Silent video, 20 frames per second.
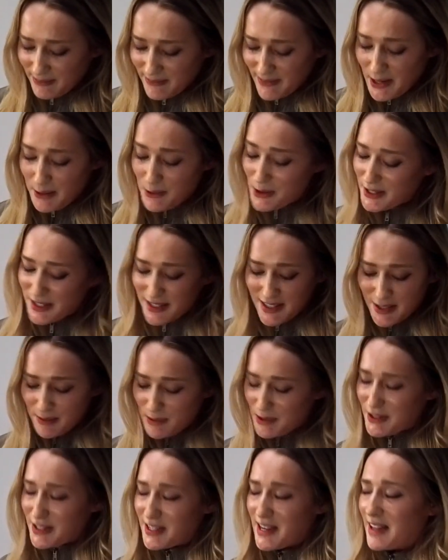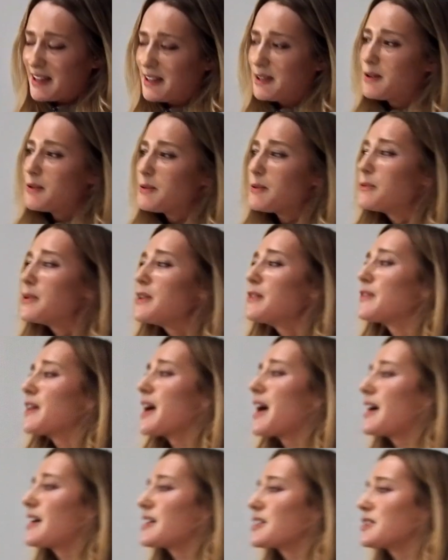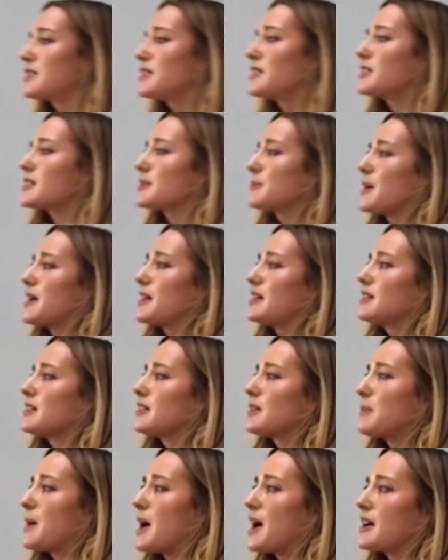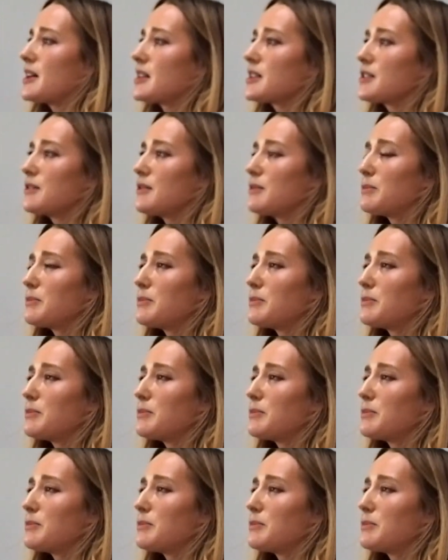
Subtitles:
Wasn't smooth sailing. We've actually spent the past